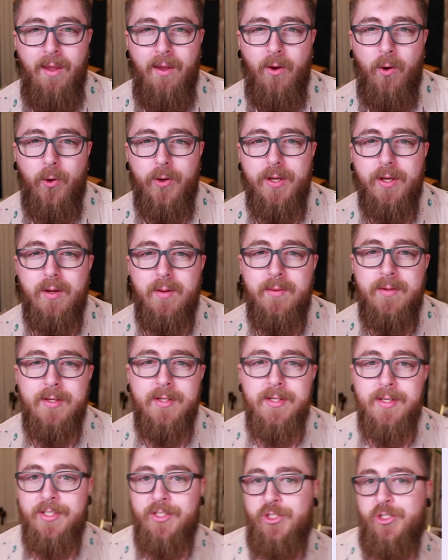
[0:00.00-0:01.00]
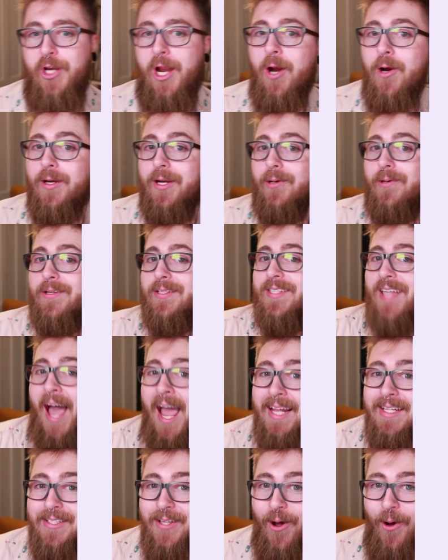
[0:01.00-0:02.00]
Or you could share your
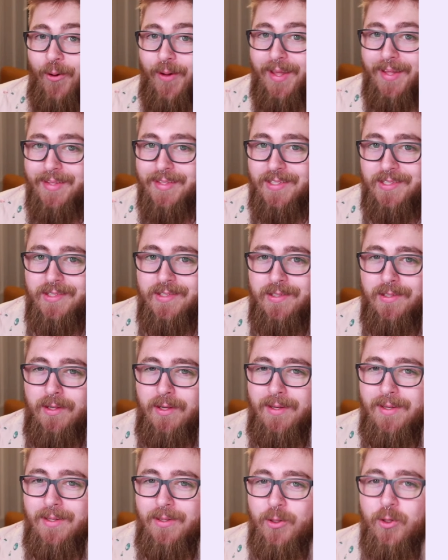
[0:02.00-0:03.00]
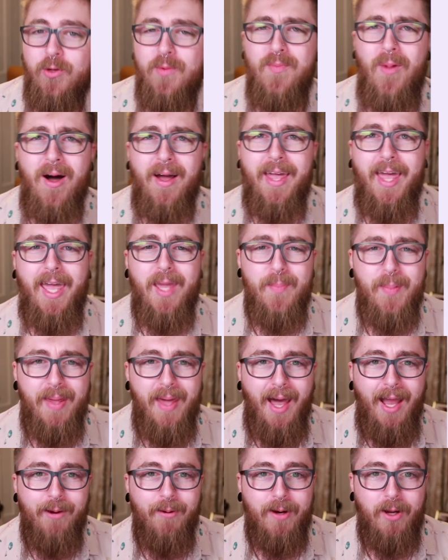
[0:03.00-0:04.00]
design tokens. You could mock
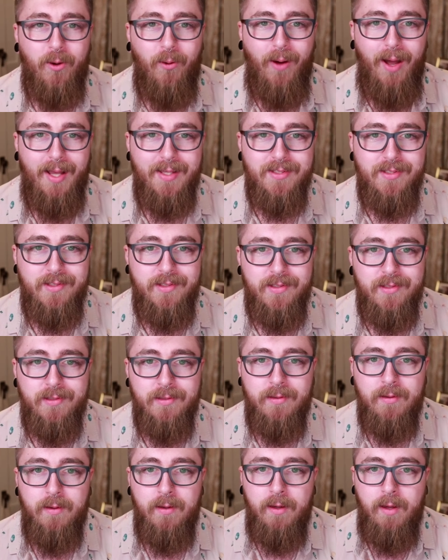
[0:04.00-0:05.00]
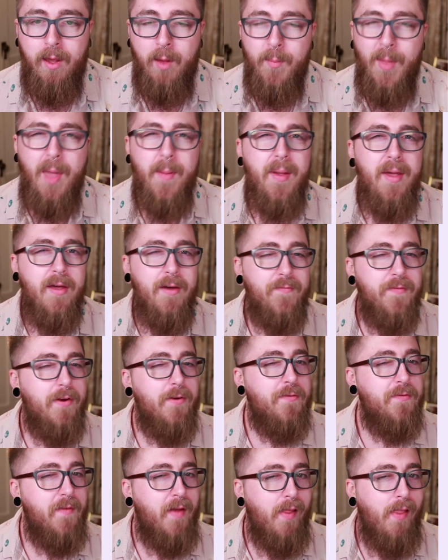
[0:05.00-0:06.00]
API requests. Maybe if you're
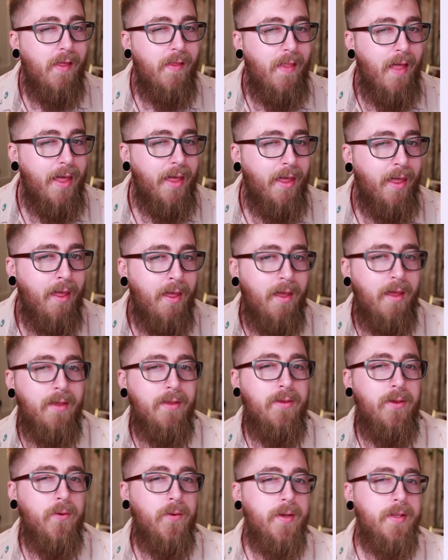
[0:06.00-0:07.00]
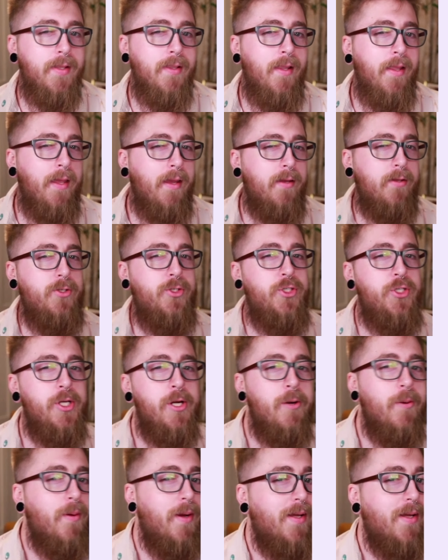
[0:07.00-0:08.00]
feeling like it, you could link
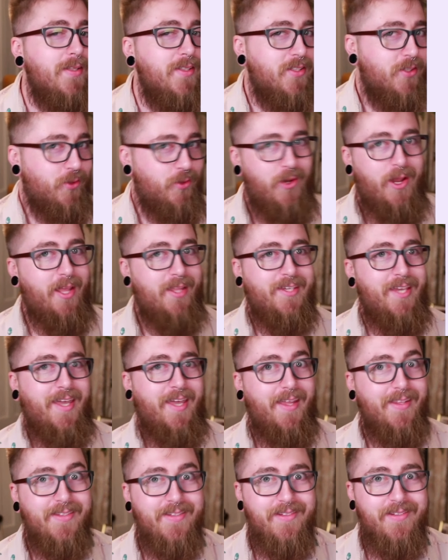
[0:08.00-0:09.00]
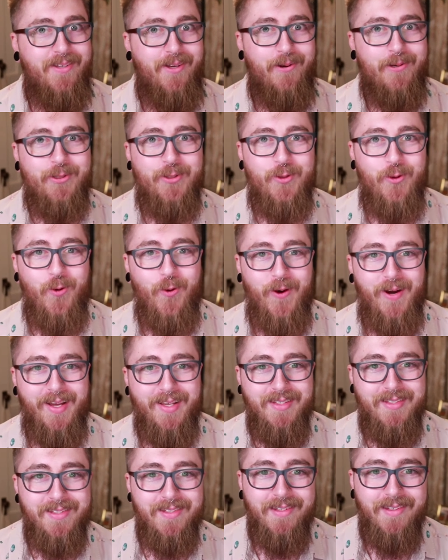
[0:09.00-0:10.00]
Jira tickets to your
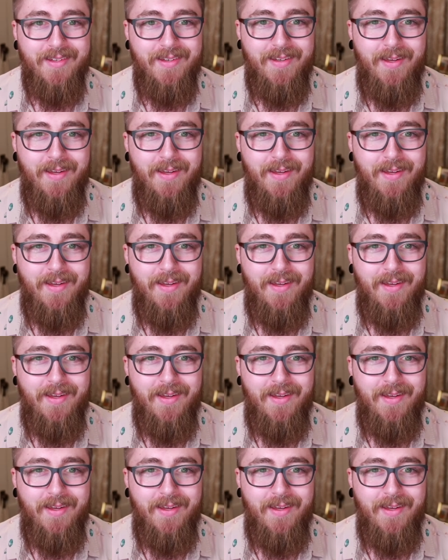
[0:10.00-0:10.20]
stories.